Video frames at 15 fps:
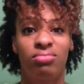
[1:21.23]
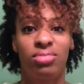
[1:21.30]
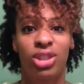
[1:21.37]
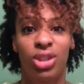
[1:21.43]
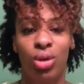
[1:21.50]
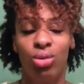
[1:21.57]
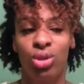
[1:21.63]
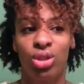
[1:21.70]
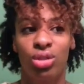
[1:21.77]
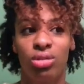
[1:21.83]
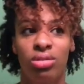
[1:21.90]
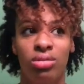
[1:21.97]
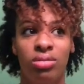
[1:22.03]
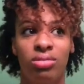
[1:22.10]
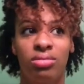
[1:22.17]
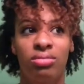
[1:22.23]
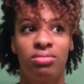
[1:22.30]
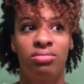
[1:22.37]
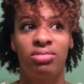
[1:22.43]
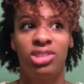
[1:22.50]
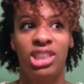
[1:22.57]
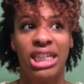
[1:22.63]
social
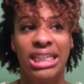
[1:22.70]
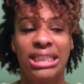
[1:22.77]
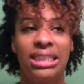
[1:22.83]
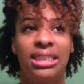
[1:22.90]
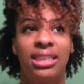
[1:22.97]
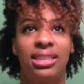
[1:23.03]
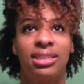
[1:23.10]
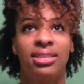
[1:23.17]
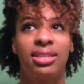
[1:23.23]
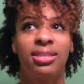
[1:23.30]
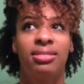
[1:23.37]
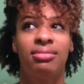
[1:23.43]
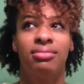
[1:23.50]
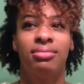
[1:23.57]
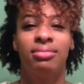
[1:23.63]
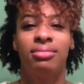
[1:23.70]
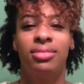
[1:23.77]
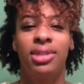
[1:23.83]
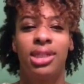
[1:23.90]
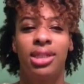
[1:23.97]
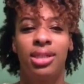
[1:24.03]
justice and